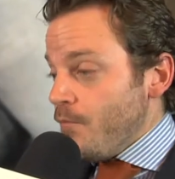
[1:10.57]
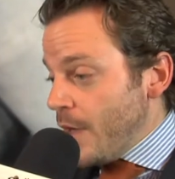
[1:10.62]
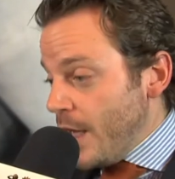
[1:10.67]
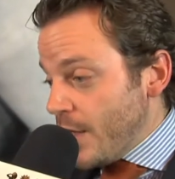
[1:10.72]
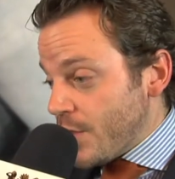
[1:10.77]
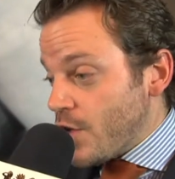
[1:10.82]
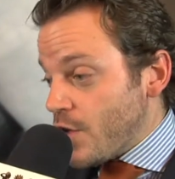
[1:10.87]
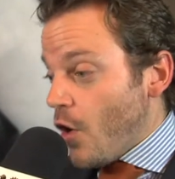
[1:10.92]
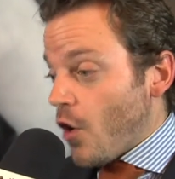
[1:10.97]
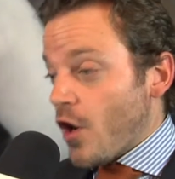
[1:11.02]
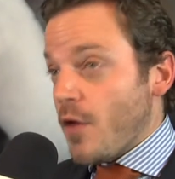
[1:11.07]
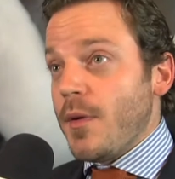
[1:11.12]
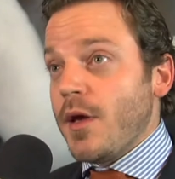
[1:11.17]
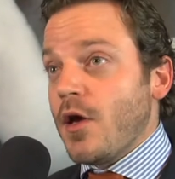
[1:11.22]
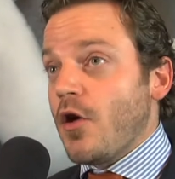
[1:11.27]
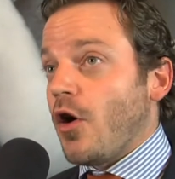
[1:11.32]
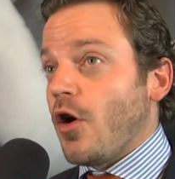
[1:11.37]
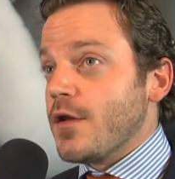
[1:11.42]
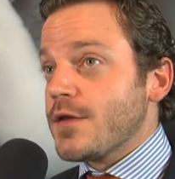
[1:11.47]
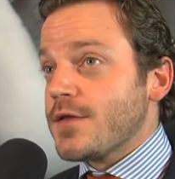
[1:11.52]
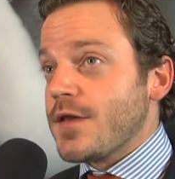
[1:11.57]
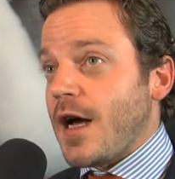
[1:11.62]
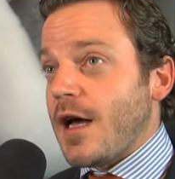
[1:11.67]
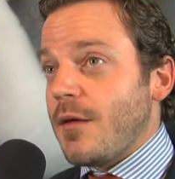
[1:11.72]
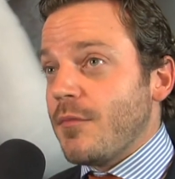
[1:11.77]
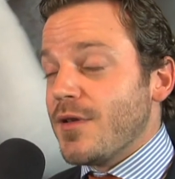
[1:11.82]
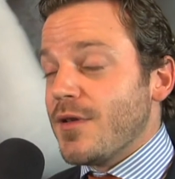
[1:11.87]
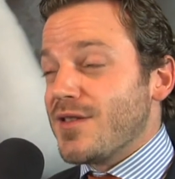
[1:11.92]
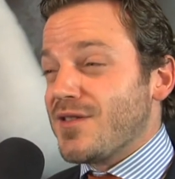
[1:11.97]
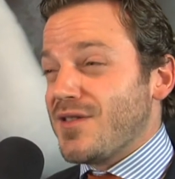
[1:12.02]
It's going to be called
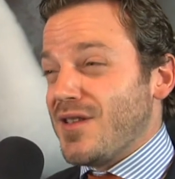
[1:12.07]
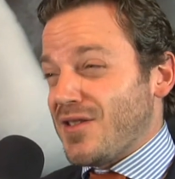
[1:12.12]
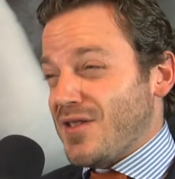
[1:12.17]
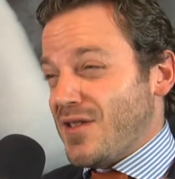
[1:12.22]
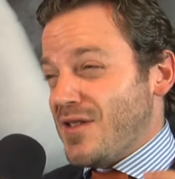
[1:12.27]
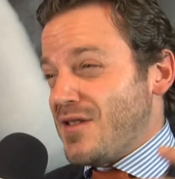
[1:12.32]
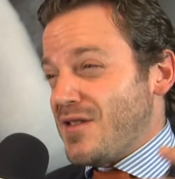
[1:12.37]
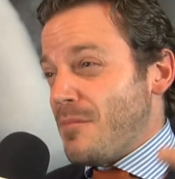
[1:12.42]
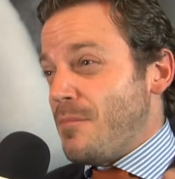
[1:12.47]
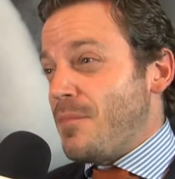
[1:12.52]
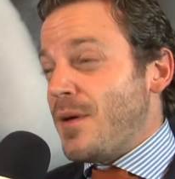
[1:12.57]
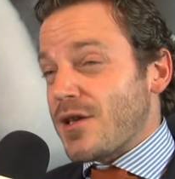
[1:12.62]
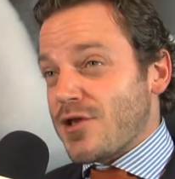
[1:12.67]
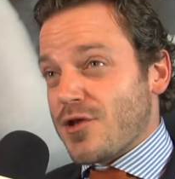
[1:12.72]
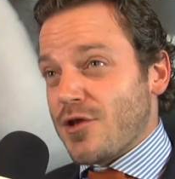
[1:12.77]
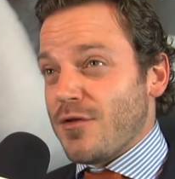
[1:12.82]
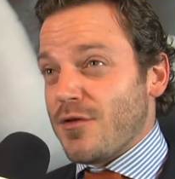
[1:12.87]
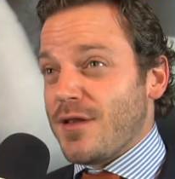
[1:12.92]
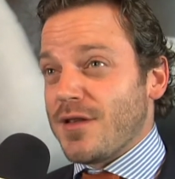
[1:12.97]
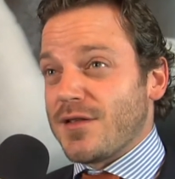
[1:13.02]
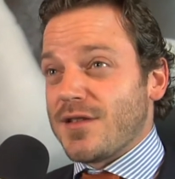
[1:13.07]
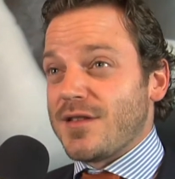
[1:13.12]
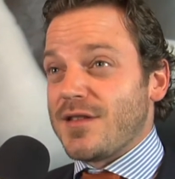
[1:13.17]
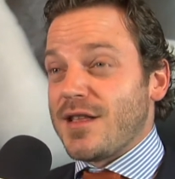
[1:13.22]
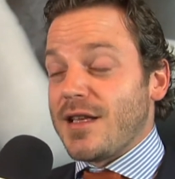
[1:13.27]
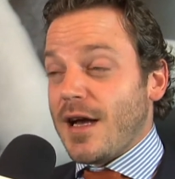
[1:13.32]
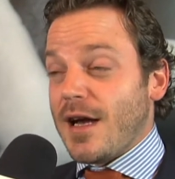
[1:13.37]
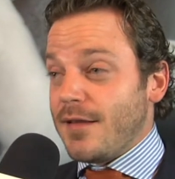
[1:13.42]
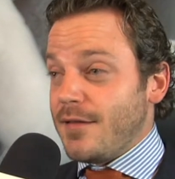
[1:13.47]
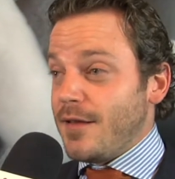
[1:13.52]
Timeless. This is the picture, this is
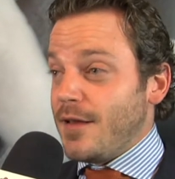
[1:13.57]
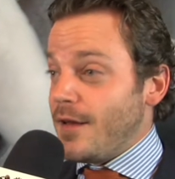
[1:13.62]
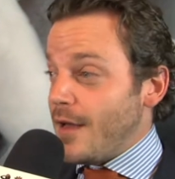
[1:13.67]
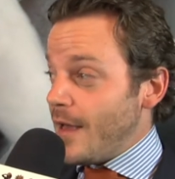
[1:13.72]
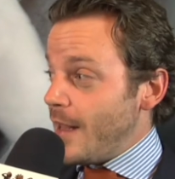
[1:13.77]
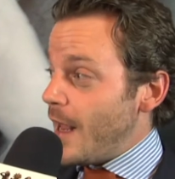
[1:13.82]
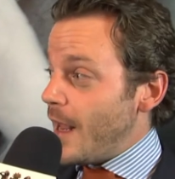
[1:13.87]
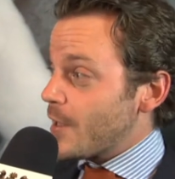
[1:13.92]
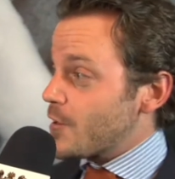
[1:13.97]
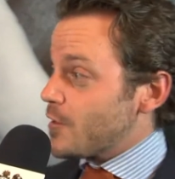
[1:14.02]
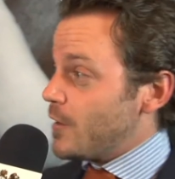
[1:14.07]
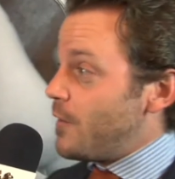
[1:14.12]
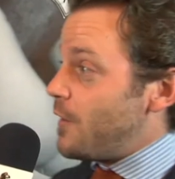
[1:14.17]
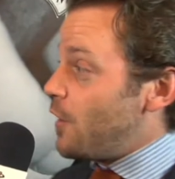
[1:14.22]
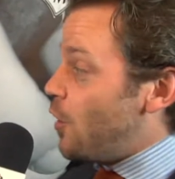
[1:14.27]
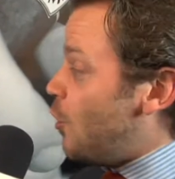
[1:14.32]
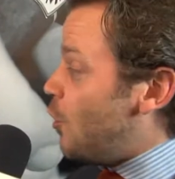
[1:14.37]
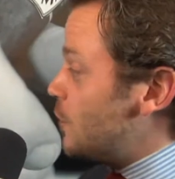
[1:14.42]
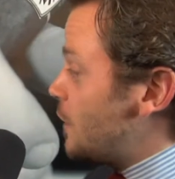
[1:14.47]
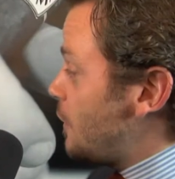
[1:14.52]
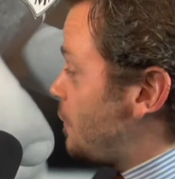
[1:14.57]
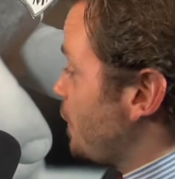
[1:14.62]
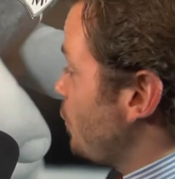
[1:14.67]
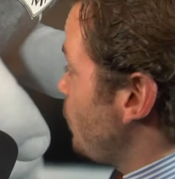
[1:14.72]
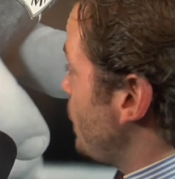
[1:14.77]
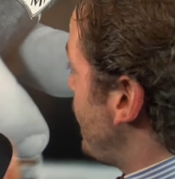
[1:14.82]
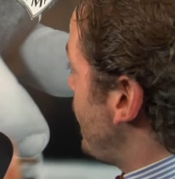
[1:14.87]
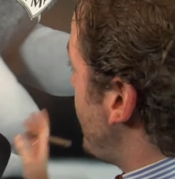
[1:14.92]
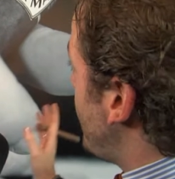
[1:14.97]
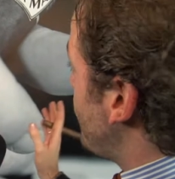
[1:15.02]
the idea, and actually the only thing
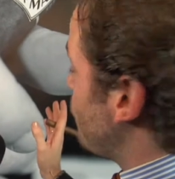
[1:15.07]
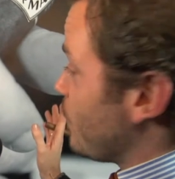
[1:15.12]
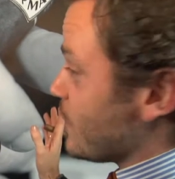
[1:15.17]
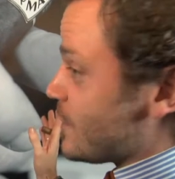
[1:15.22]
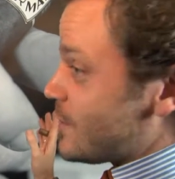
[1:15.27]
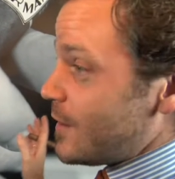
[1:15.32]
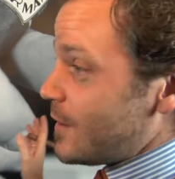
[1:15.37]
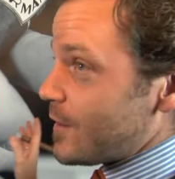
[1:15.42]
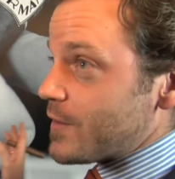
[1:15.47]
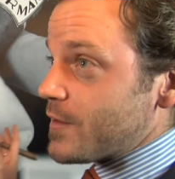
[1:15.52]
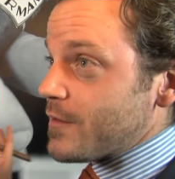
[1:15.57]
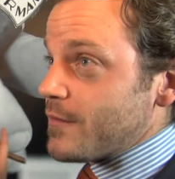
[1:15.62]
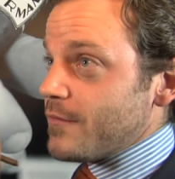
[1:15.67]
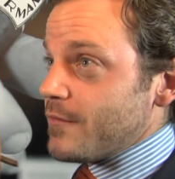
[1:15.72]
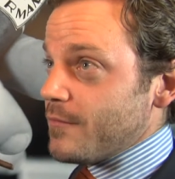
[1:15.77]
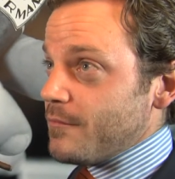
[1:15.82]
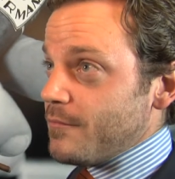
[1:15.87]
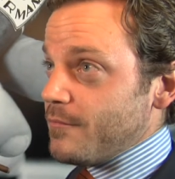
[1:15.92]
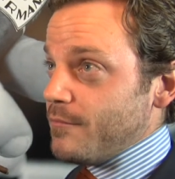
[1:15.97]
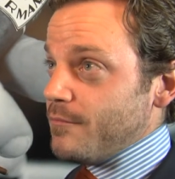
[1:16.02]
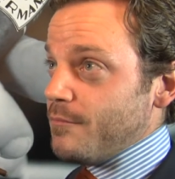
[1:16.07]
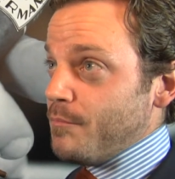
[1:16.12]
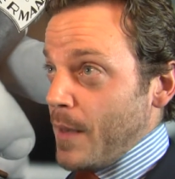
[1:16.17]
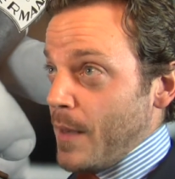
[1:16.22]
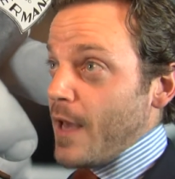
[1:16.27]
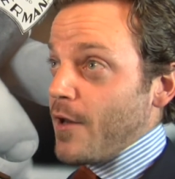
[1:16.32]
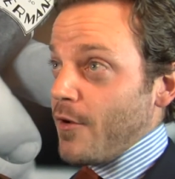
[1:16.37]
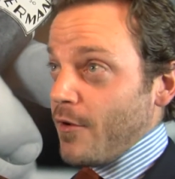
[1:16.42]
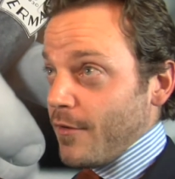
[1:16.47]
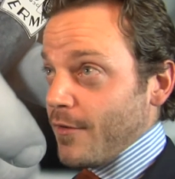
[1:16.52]
we had was this
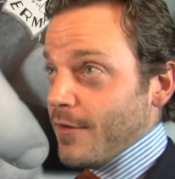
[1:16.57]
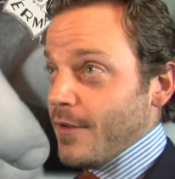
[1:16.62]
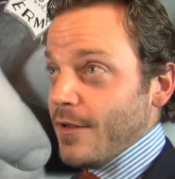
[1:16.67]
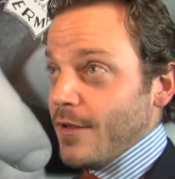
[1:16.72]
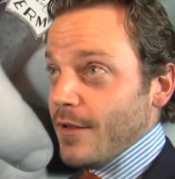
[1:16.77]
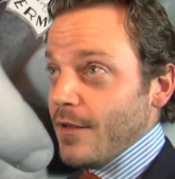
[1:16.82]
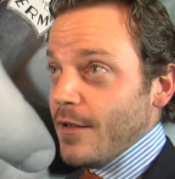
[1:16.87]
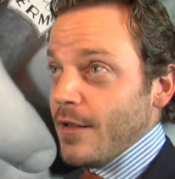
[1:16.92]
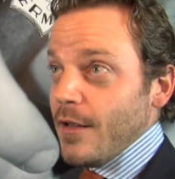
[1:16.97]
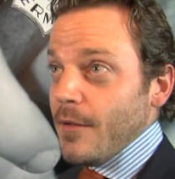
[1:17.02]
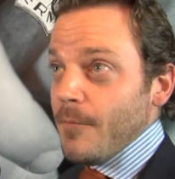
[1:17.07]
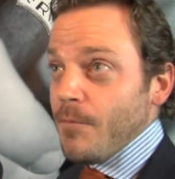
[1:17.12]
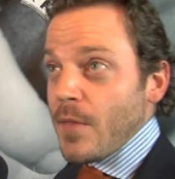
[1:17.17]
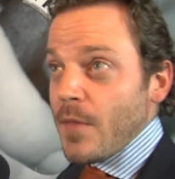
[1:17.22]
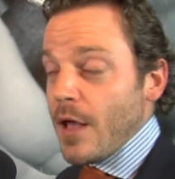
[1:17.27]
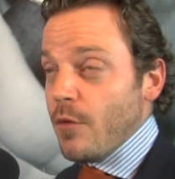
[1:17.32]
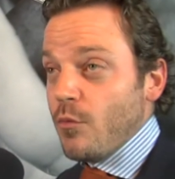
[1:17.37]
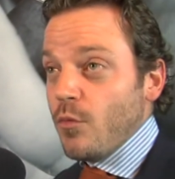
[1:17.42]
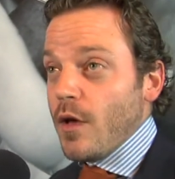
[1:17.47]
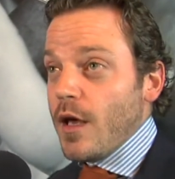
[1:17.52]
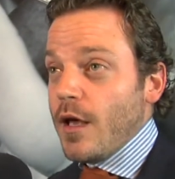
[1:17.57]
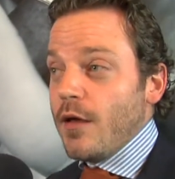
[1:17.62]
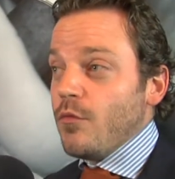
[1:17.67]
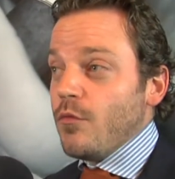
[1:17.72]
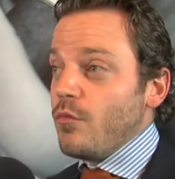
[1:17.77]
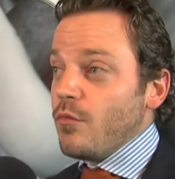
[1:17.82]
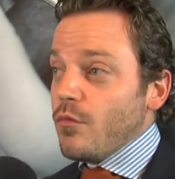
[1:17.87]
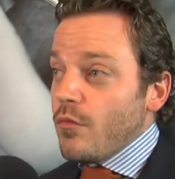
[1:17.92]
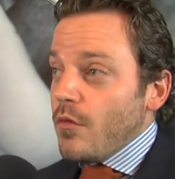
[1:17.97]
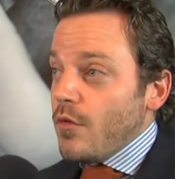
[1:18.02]
banner. And, and